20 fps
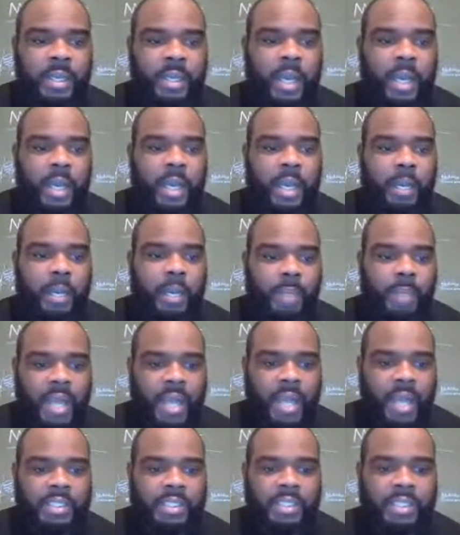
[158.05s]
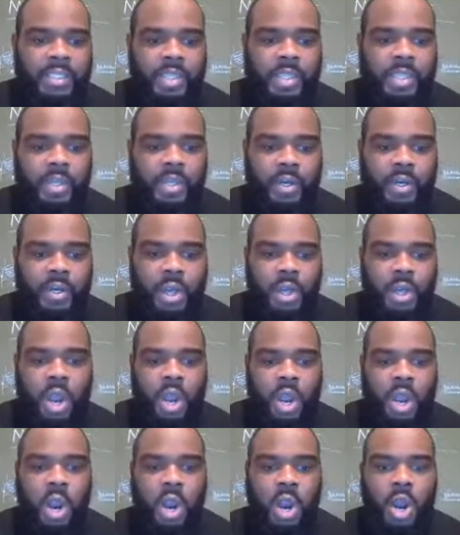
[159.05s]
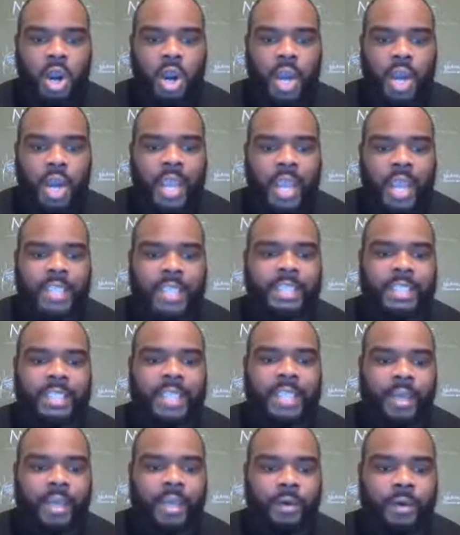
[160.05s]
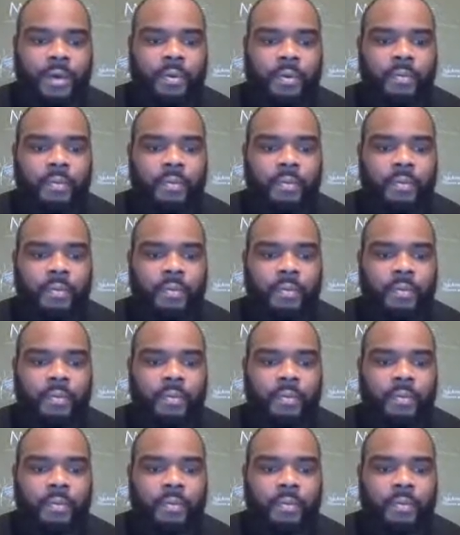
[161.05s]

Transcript: boxes here are a cell.